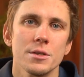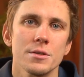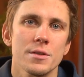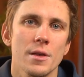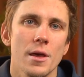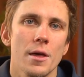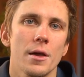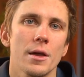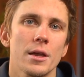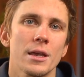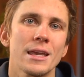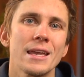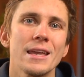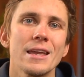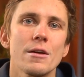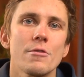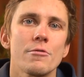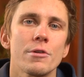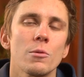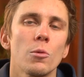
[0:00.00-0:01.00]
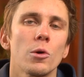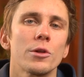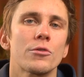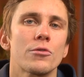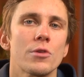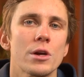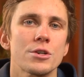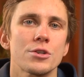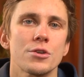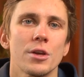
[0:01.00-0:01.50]
the key reward
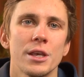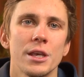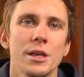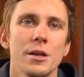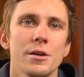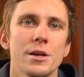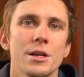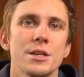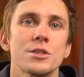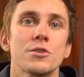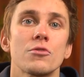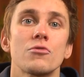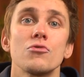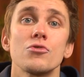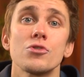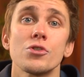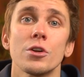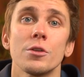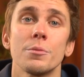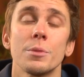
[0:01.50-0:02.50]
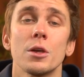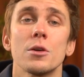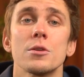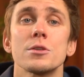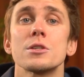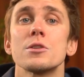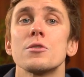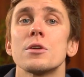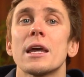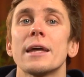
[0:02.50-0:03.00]
ratio here is crucial
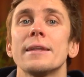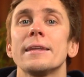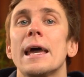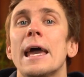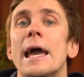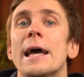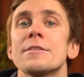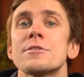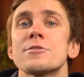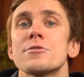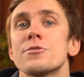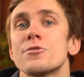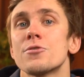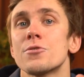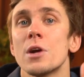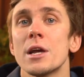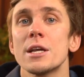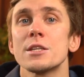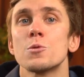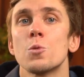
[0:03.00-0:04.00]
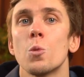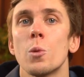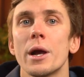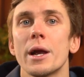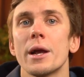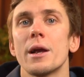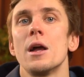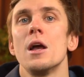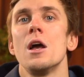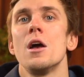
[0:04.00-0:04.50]
because you can enter trades
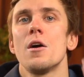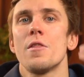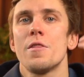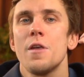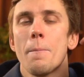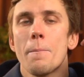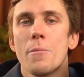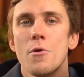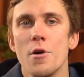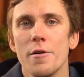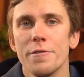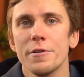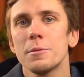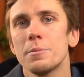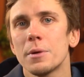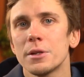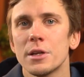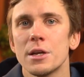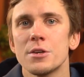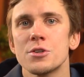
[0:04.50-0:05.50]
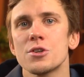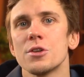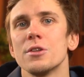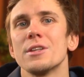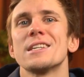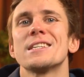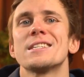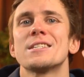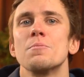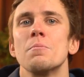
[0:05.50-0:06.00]
where the profit potential
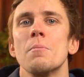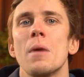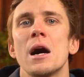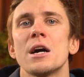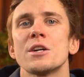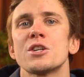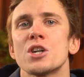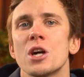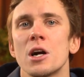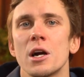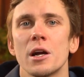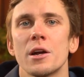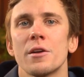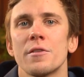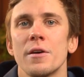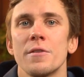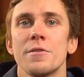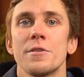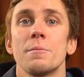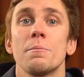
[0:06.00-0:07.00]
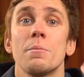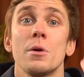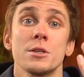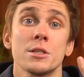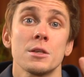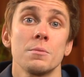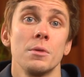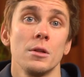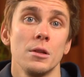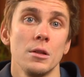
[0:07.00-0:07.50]
is much higher than the
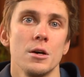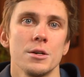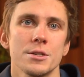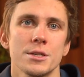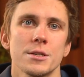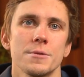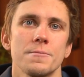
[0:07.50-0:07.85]
possible loss.